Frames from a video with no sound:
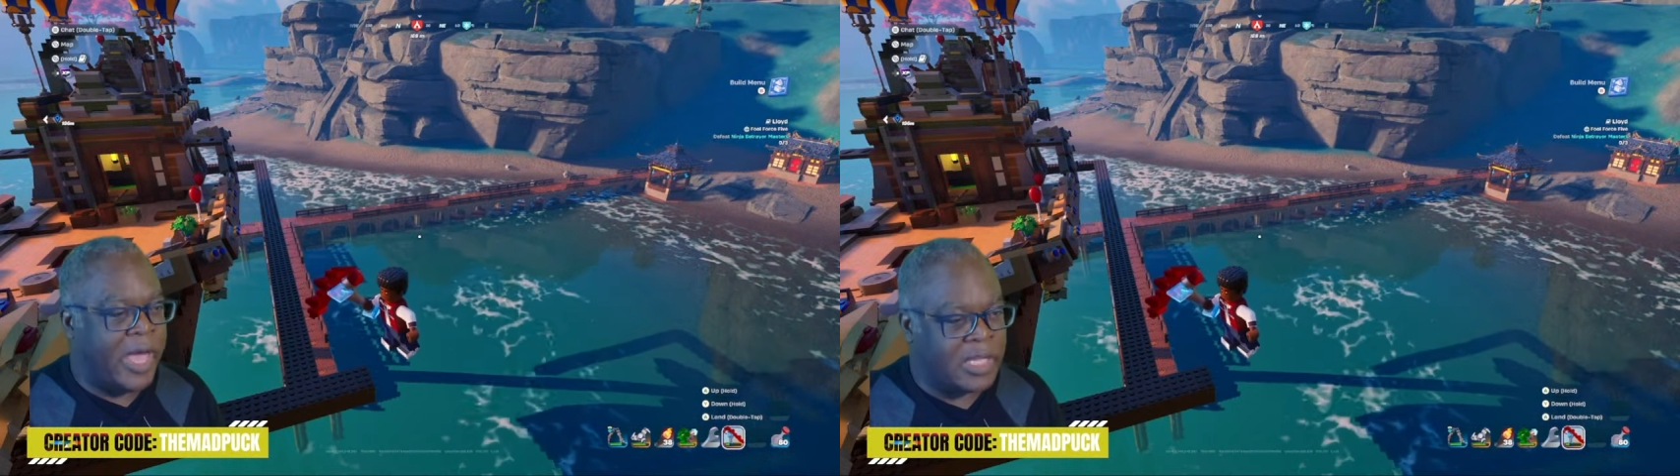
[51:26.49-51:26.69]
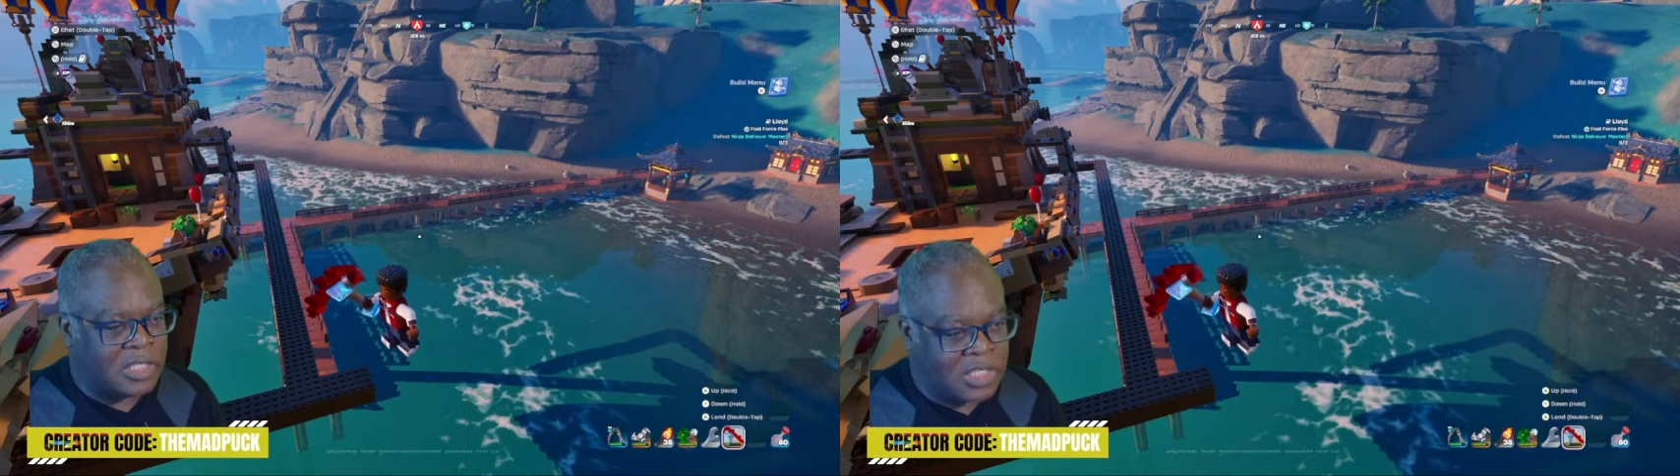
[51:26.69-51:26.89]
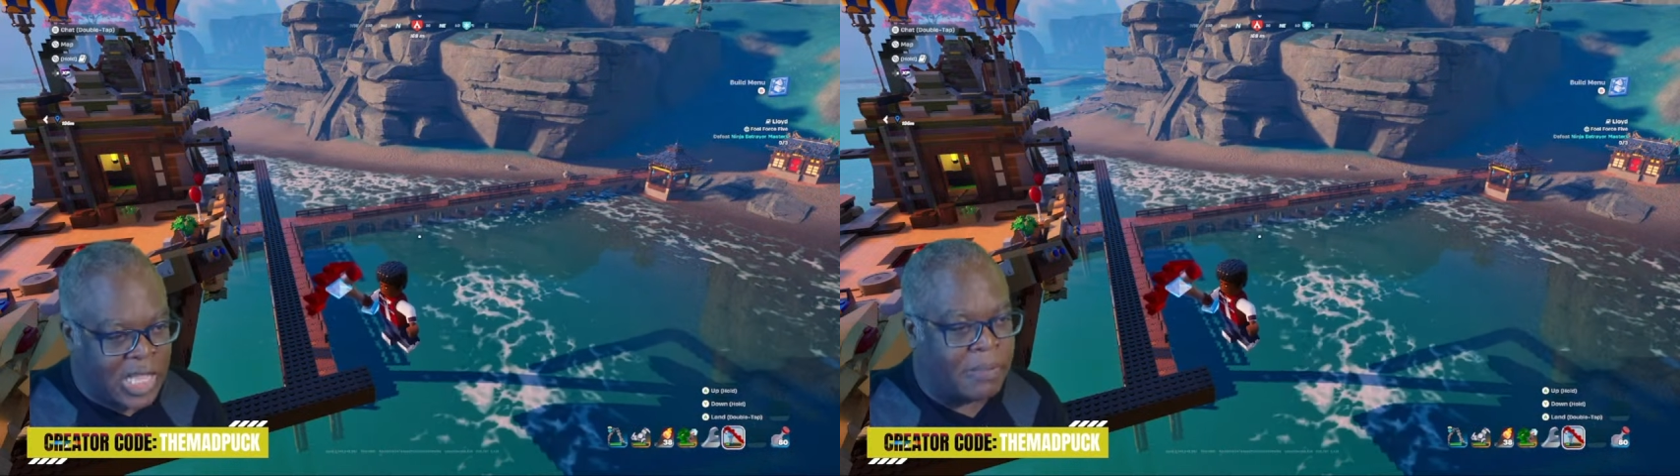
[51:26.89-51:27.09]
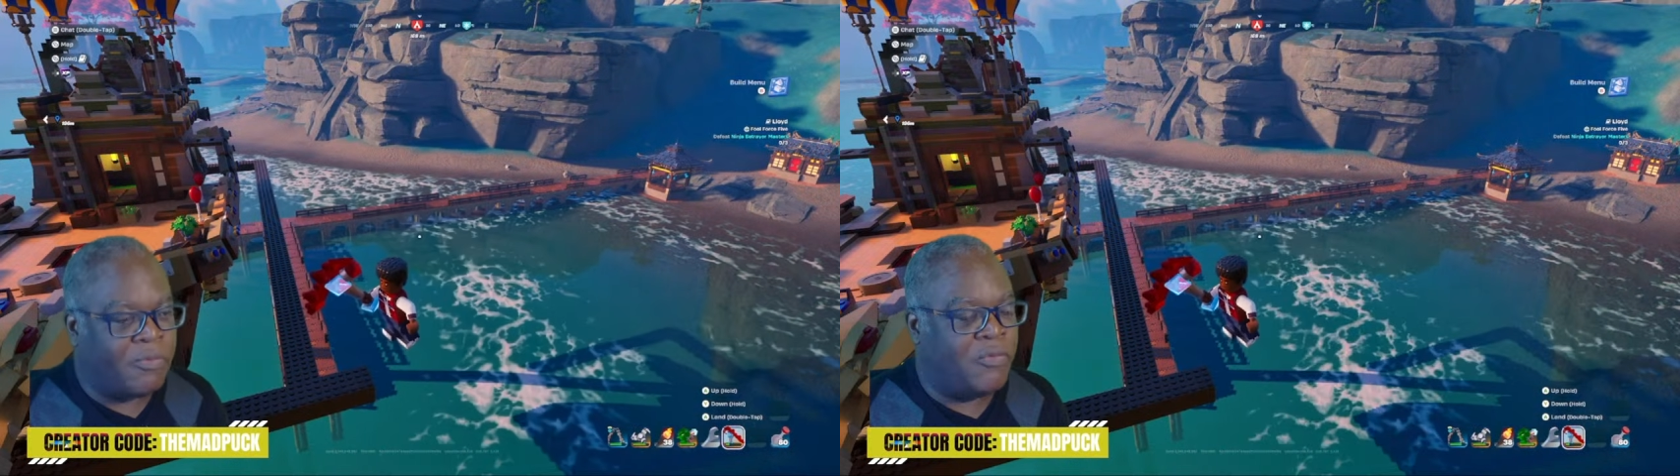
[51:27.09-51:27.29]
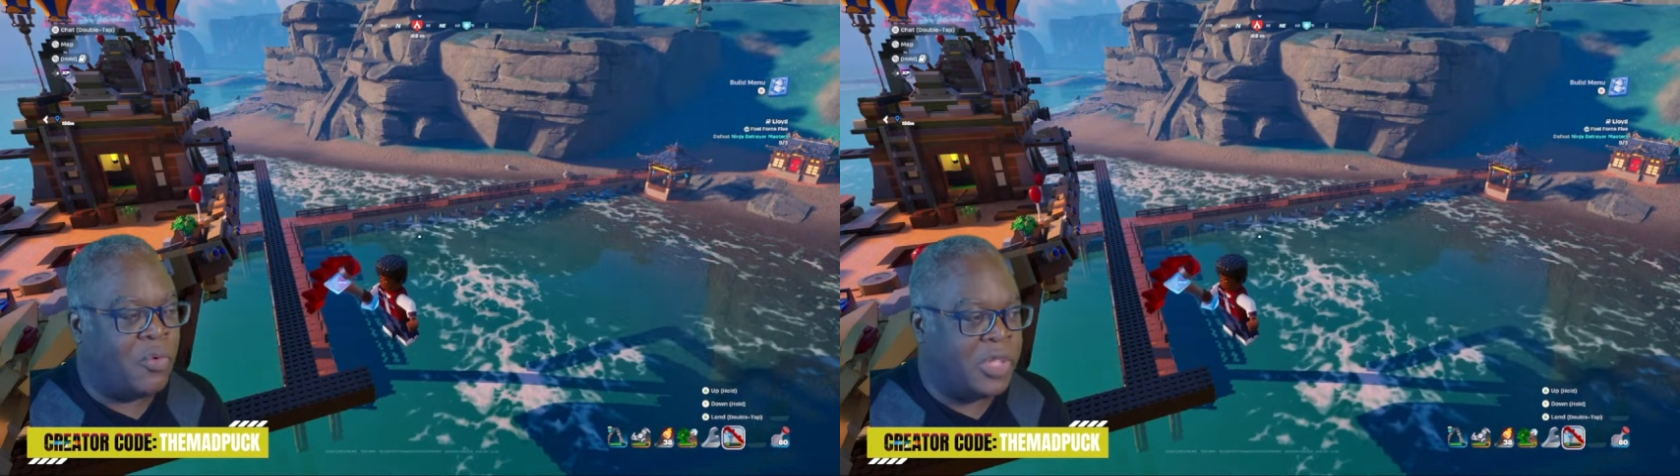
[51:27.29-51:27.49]
except
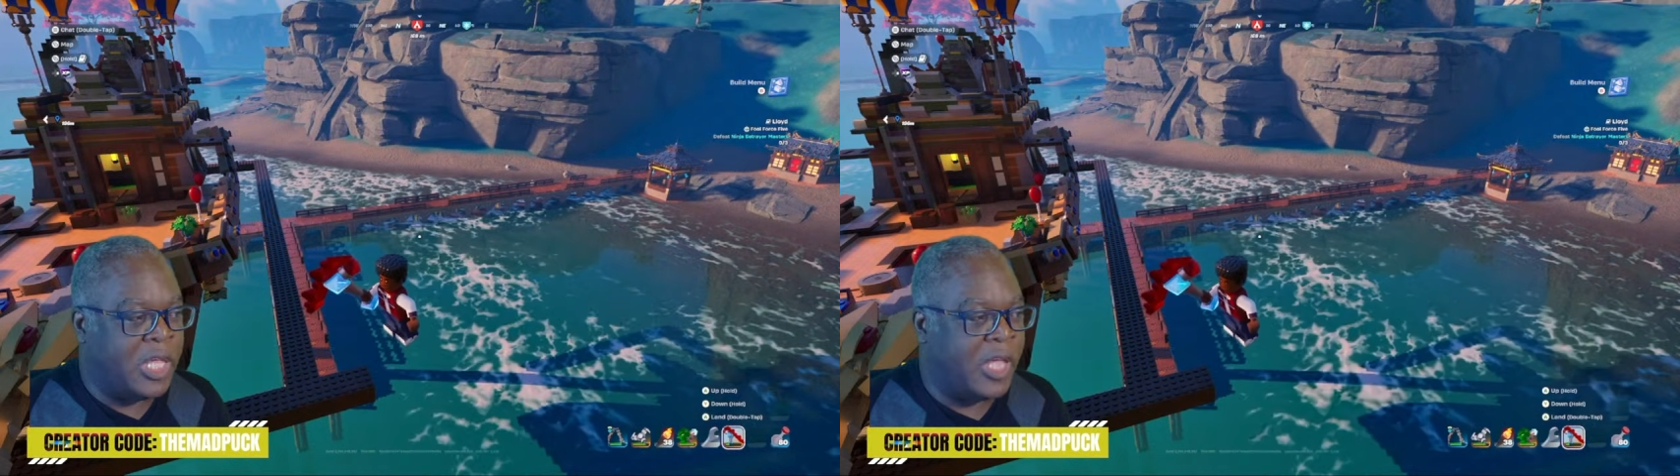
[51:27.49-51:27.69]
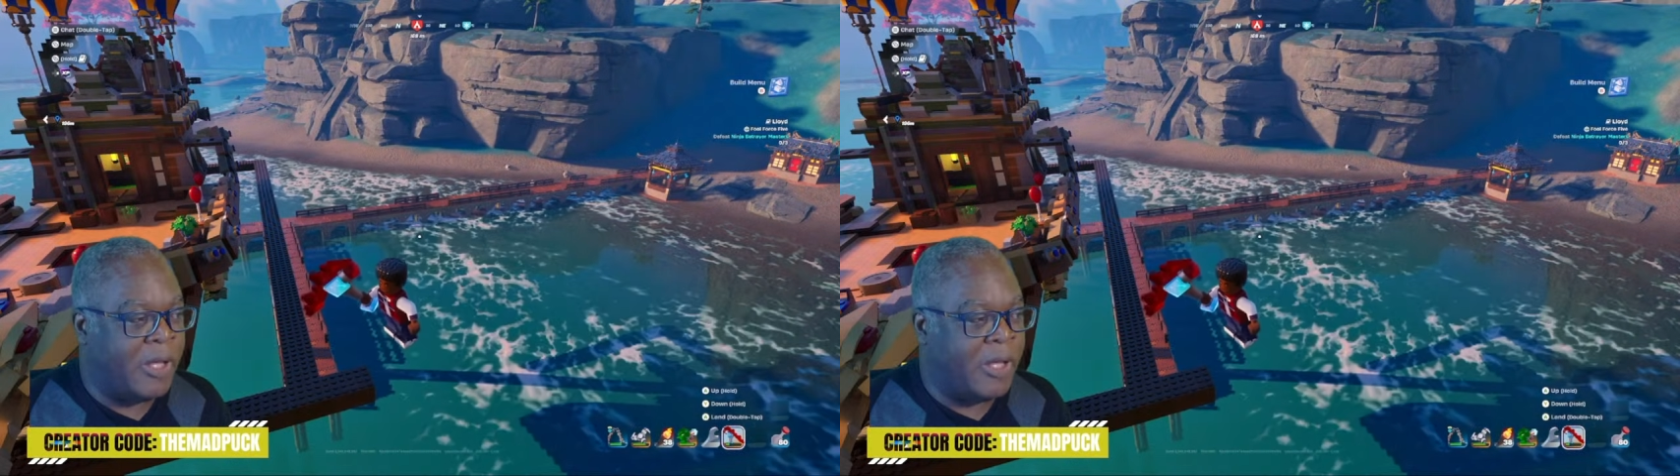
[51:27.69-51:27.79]
for the